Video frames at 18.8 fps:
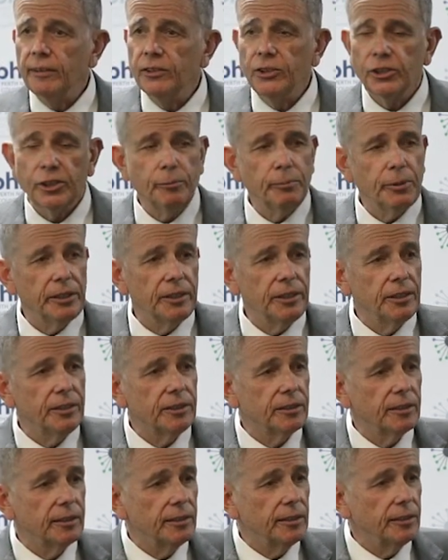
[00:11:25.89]
the
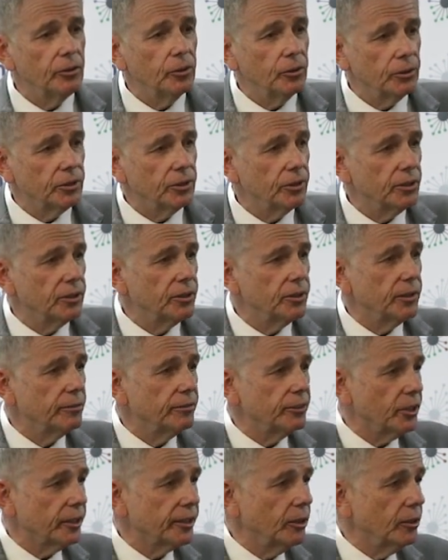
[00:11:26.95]
GPs, the nurses, the
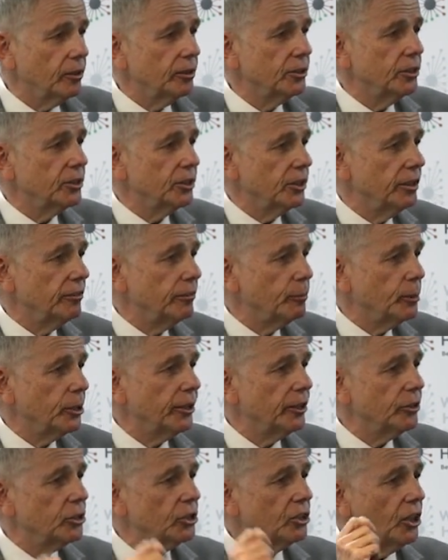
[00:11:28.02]
psychologists and
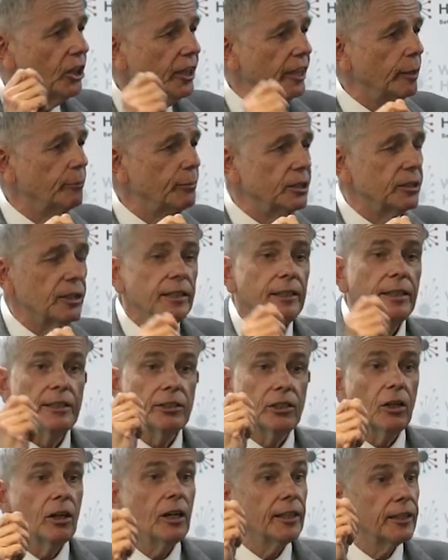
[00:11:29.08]
everybody else sign up and say,
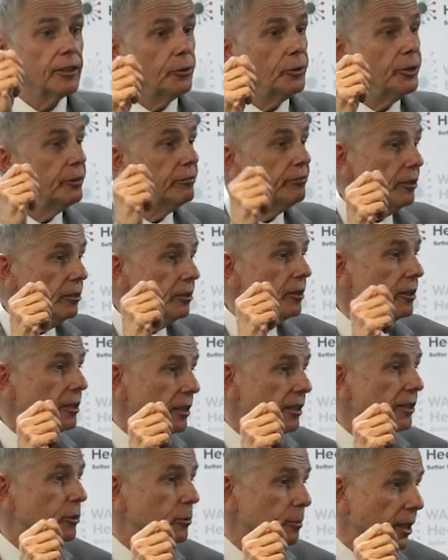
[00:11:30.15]
yes, I agree to follow the
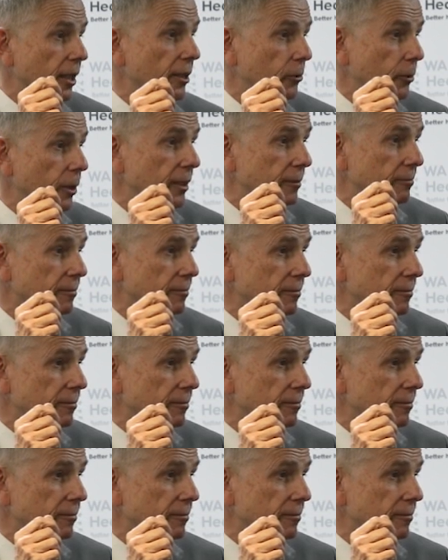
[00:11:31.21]
clinical pathway.